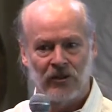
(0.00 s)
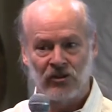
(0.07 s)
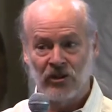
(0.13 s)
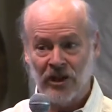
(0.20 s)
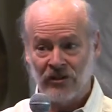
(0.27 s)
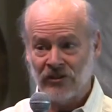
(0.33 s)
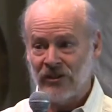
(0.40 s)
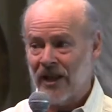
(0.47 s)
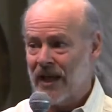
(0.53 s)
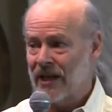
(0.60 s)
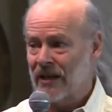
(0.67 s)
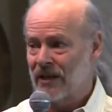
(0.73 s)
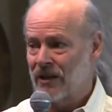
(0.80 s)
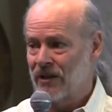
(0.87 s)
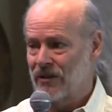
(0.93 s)
Just
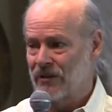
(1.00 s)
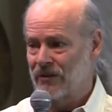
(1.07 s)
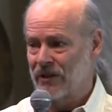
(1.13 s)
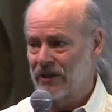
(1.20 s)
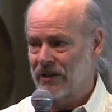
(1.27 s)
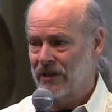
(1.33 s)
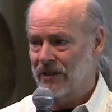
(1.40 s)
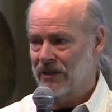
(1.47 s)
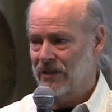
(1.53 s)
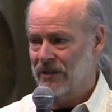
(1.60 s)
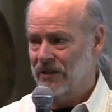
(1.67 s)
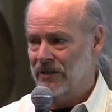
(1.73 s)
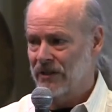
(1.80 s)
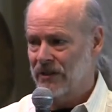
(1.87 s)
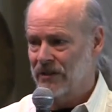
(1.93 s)
that alone.
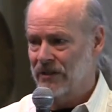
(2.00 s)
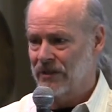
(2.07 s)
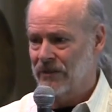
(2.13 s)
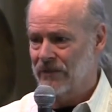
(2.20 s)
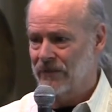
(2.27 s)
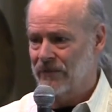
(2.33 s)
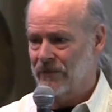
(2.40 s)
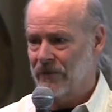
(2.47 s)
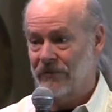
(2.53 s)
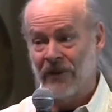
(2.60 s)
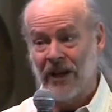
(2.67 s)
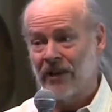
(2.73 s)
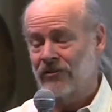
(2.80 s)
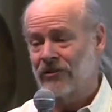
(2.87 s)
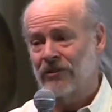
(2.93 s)

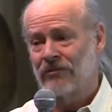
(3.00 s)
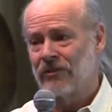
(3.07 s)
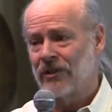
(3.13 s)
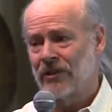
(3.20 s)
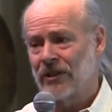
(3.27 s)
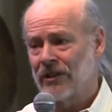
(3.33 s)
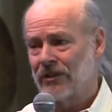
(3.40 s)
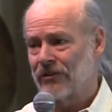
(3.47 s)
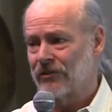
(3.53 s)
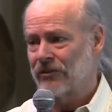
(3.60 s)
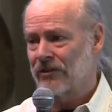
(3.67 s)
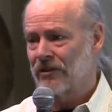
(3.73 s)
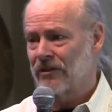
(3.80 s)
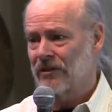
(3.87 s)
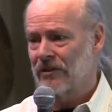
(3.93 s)
Fast and
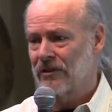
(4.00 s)
furious.